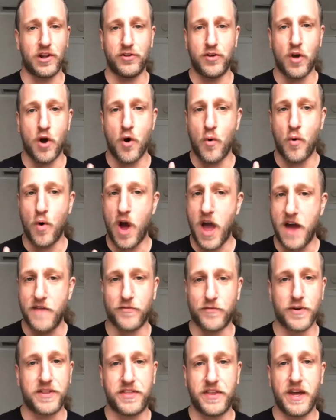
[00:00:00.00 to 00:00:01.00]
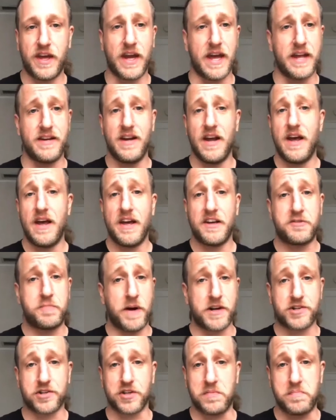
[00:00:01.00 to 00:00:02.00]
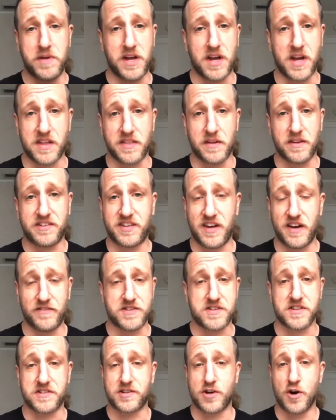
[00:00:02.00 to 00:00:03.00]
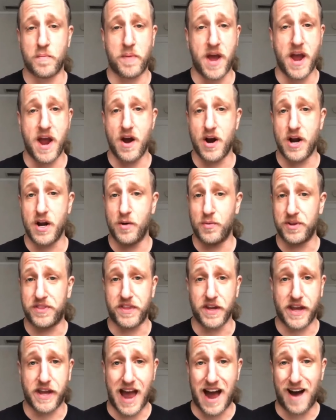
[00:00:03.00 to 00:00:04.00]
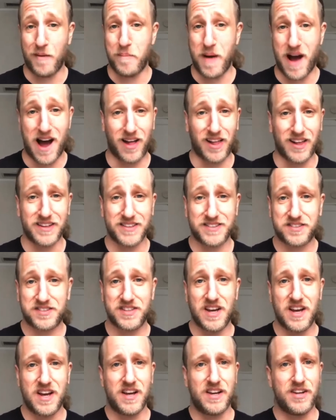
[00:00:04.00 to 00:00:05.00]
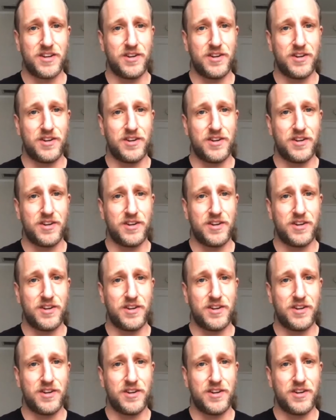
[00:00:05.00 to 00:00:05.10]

know everything, and especially being in the San Francisco Bay Area with the Cow Palace, you